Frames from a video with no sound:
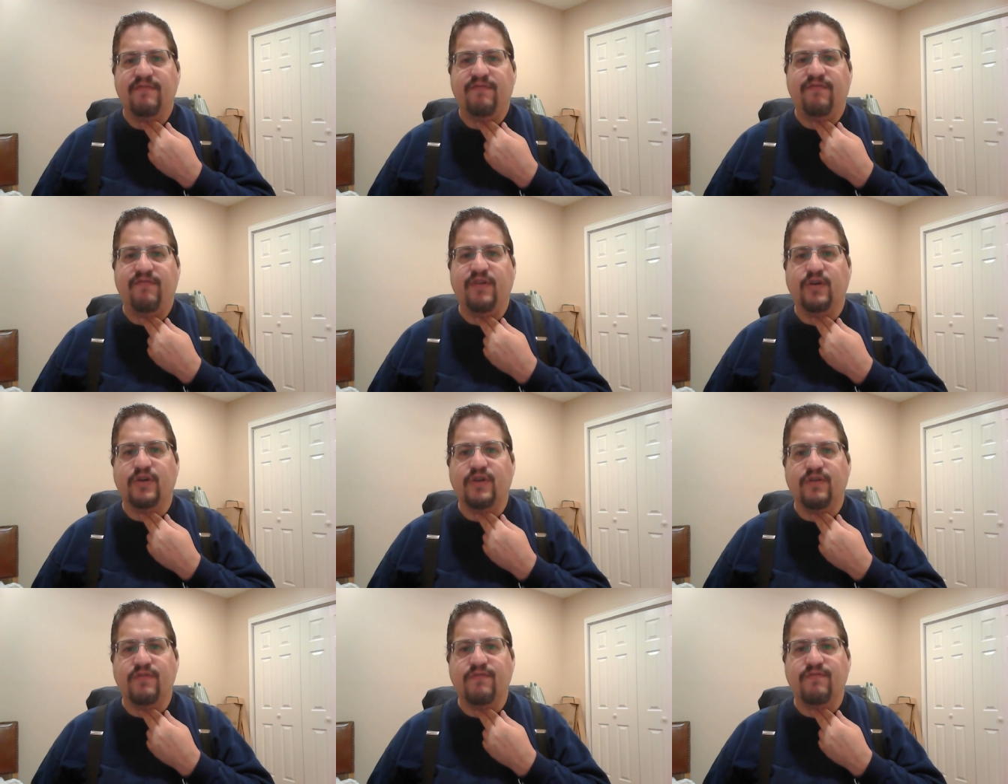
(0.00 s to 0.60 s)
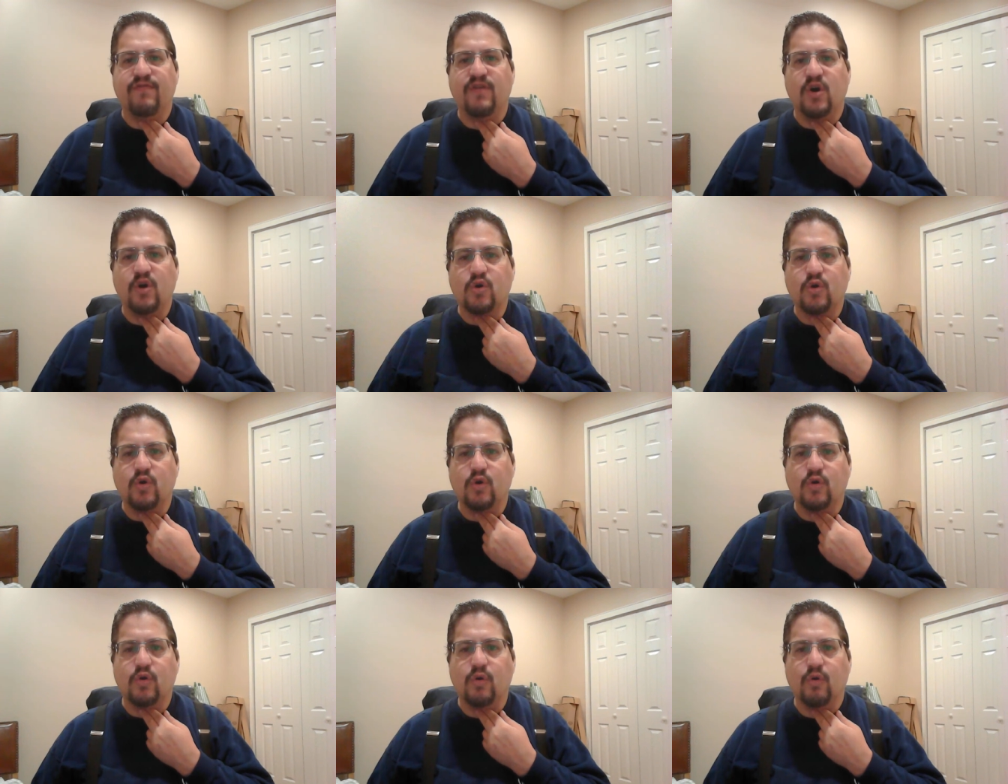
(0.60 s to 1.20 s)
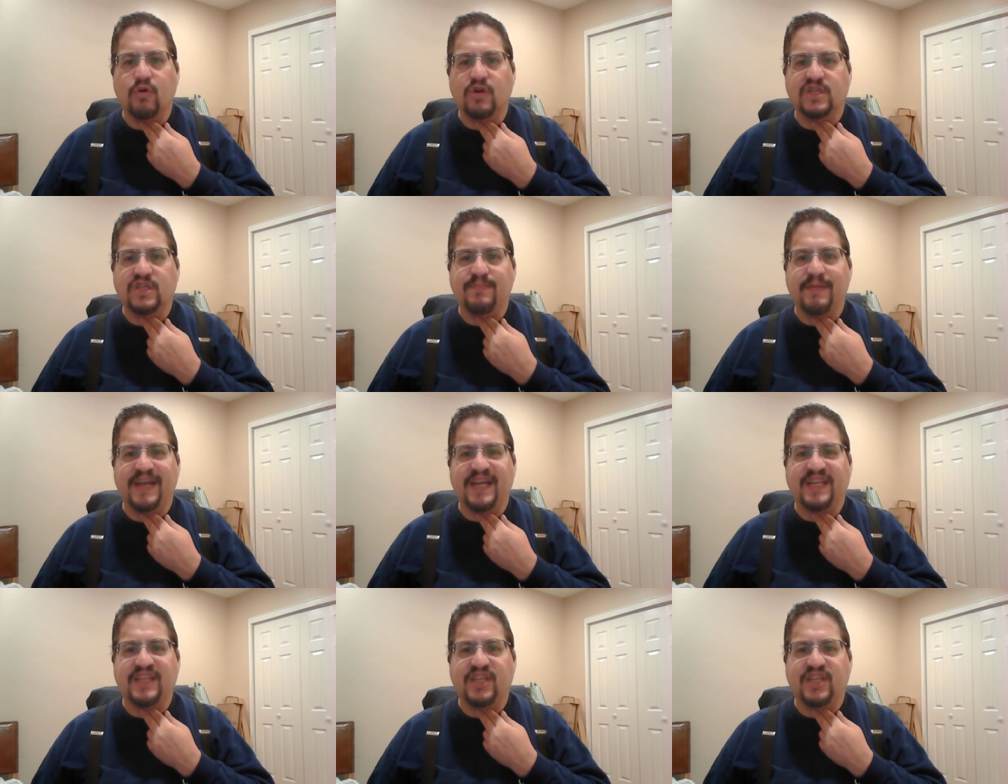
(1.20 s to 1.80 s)
feel your vocal cords
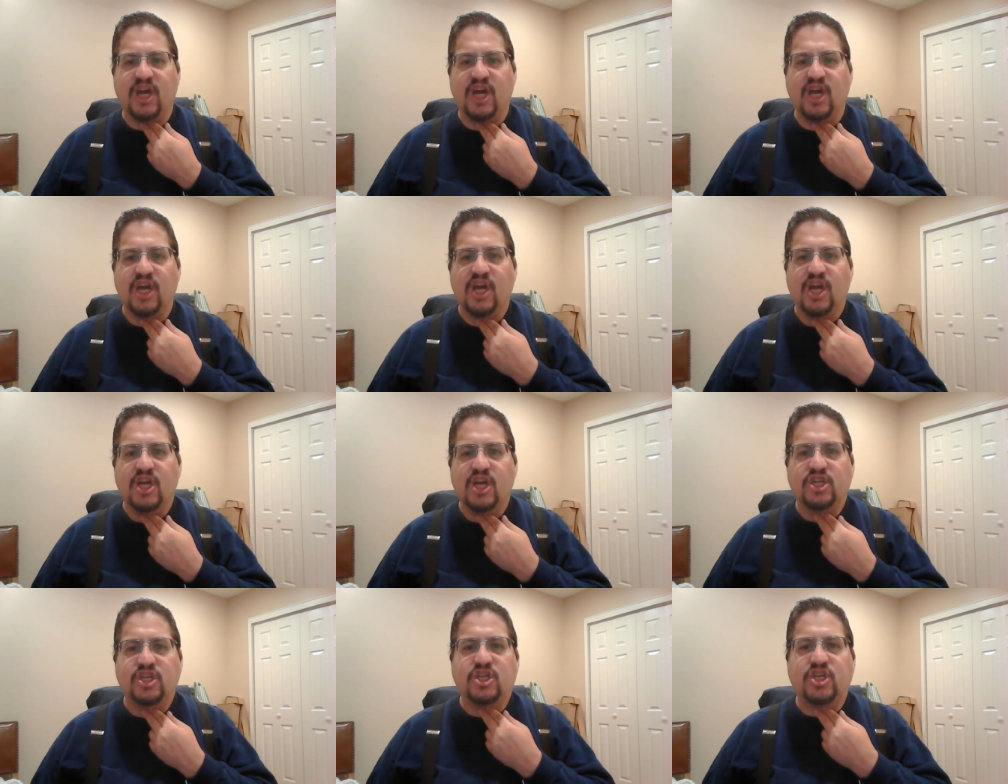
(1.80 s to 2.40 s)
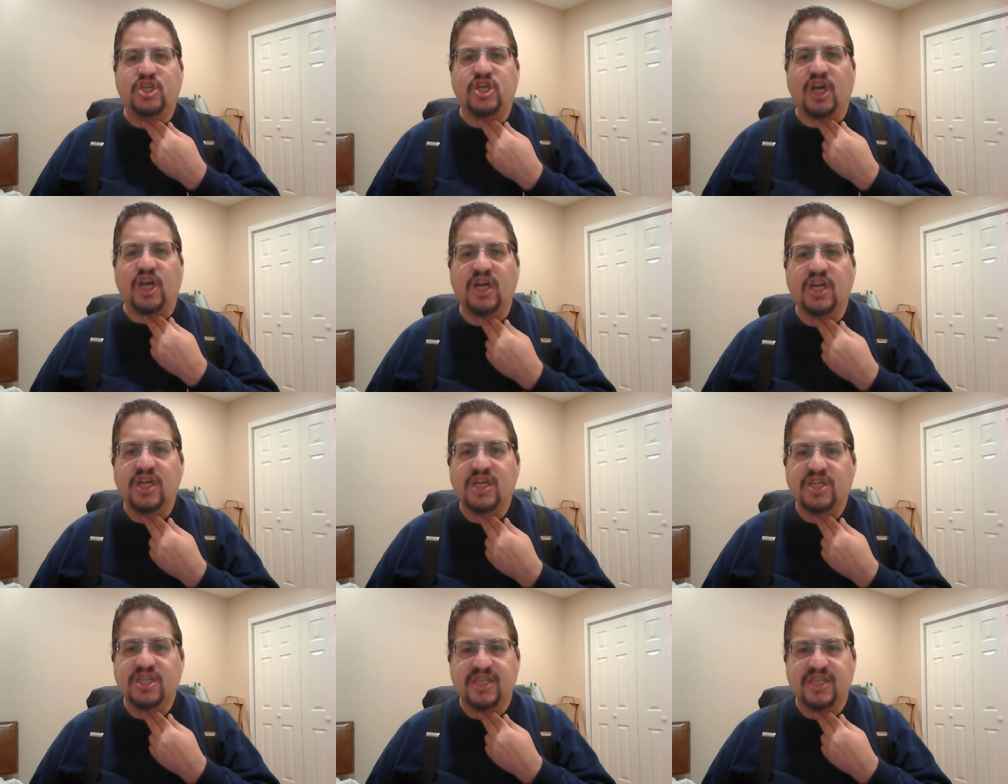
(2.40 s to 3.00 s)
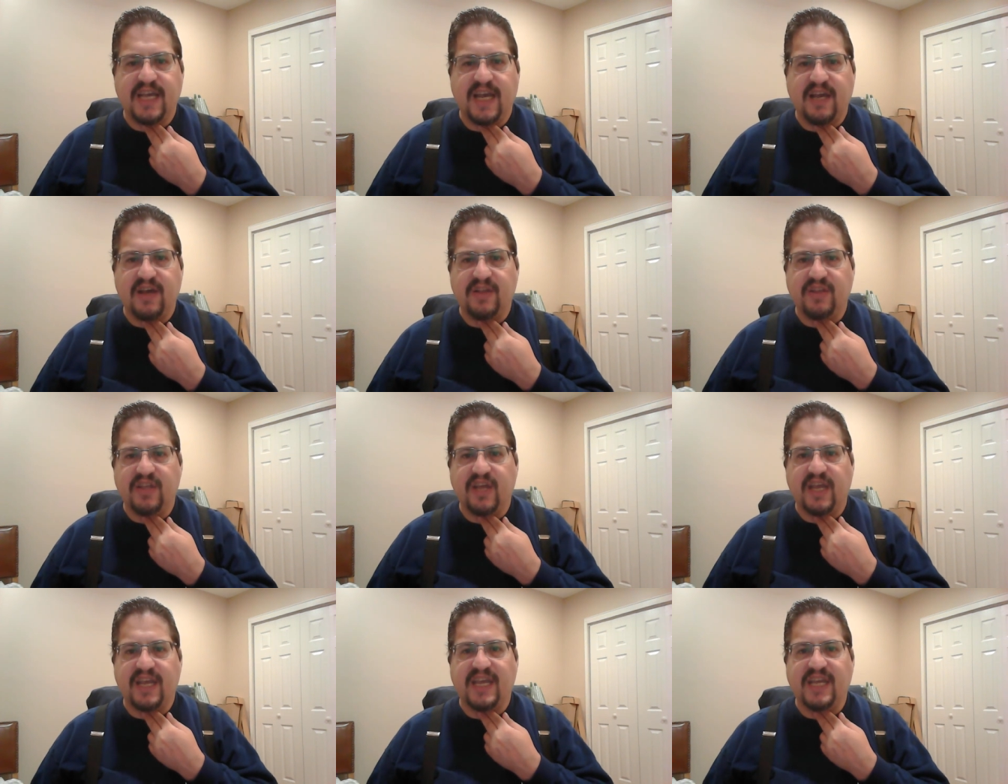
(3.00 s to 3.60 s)
make the ch
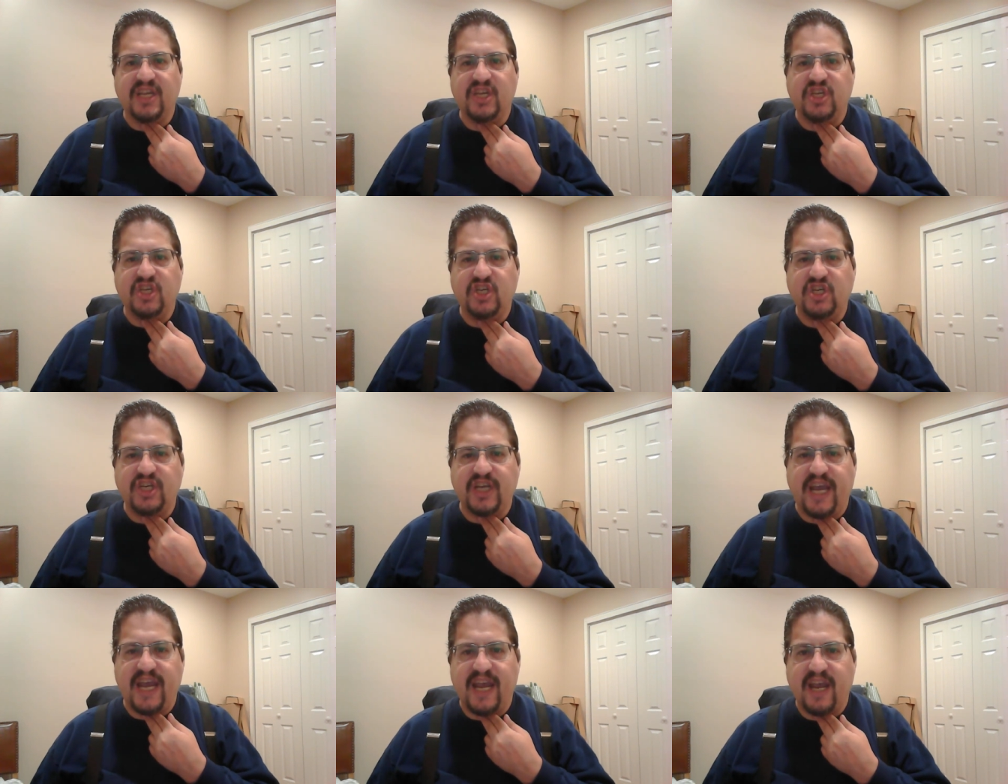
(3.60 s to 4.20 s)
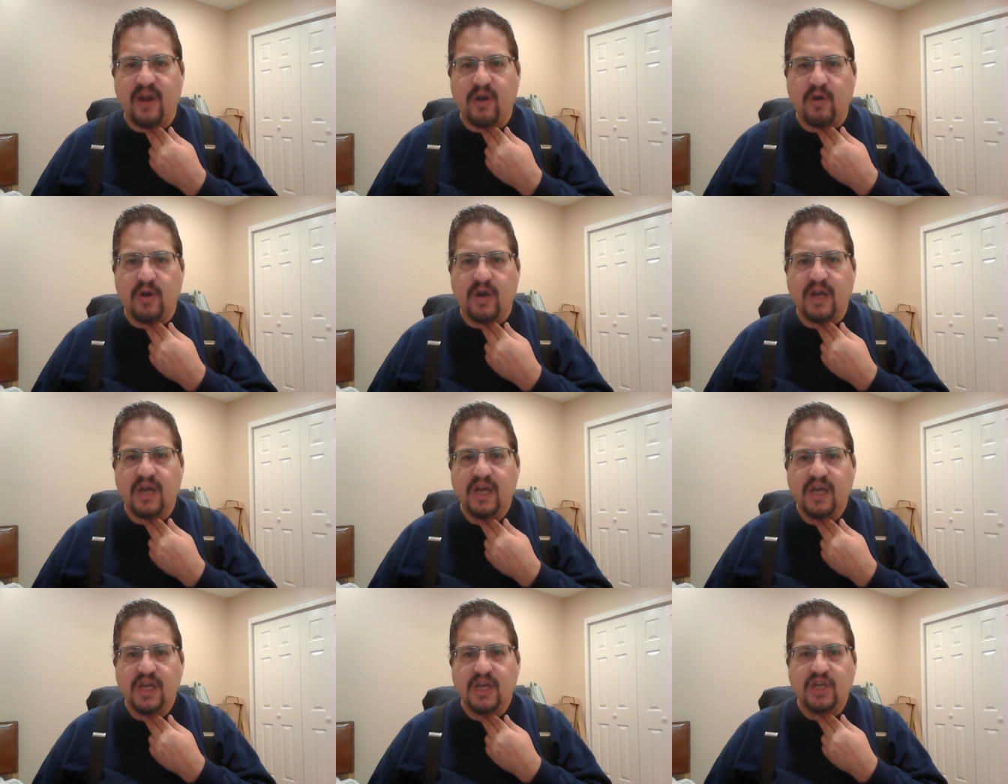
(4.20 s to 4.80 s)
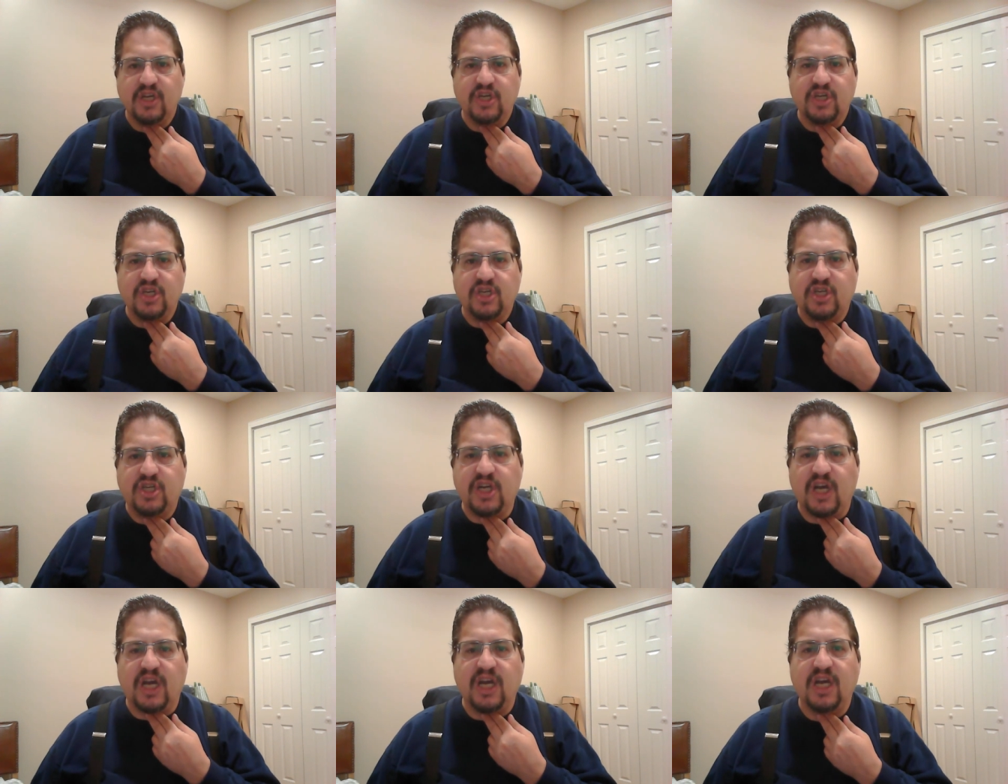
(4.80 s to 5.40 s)
sound, like in chair.
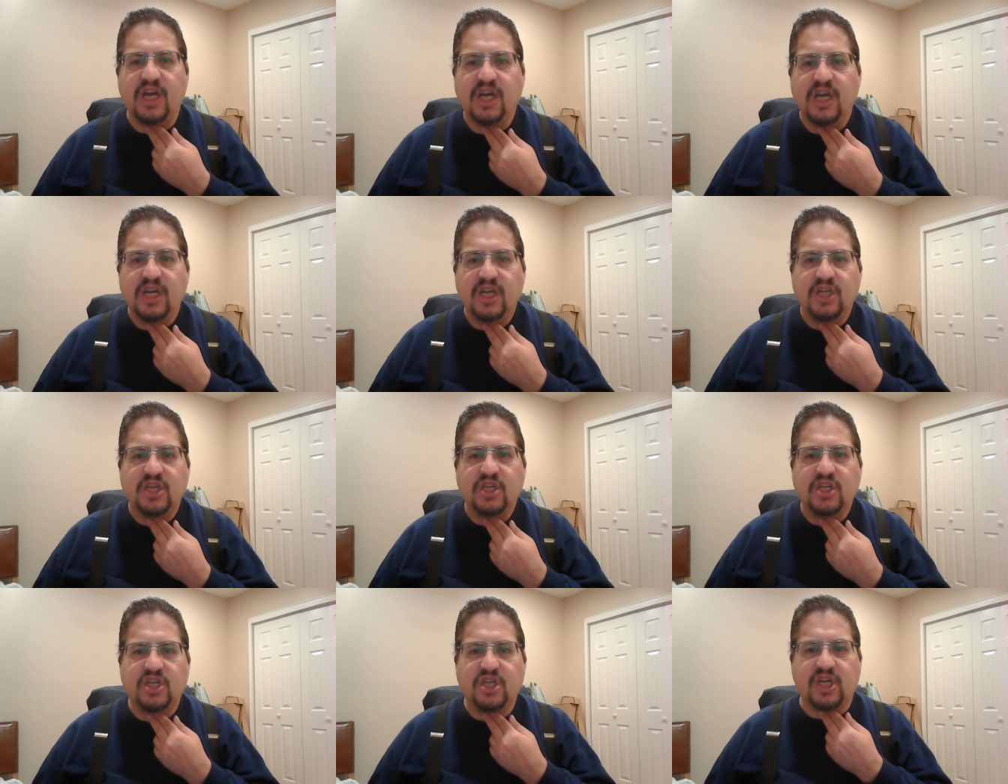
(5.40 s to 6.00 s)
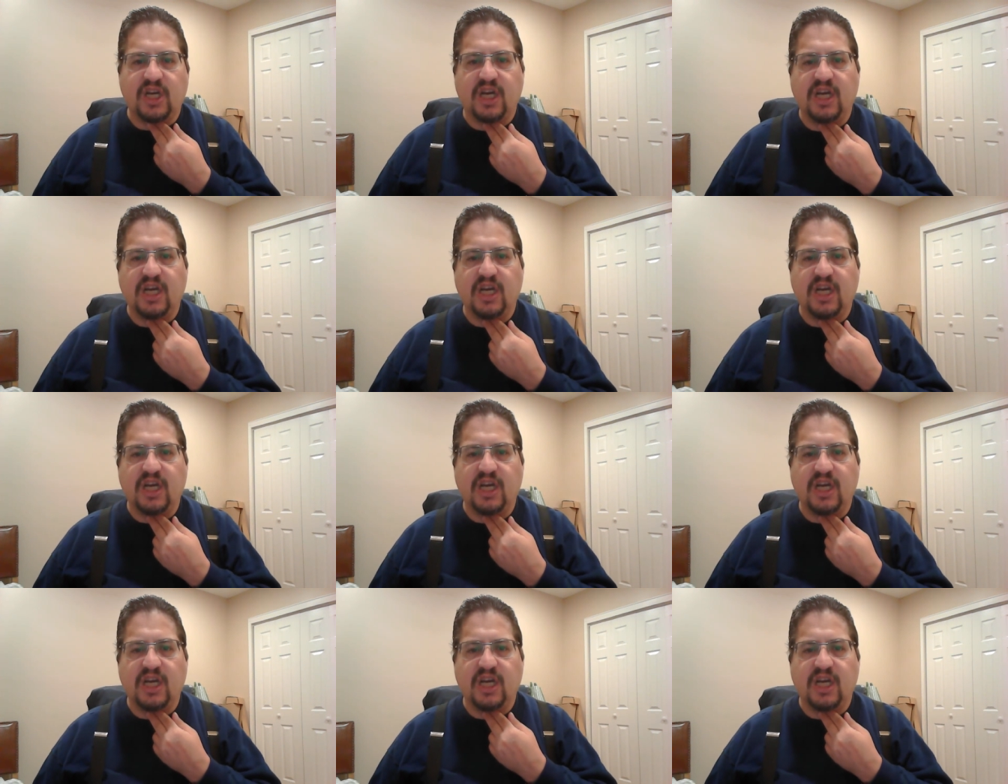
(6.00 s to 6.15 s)
Ch, ch.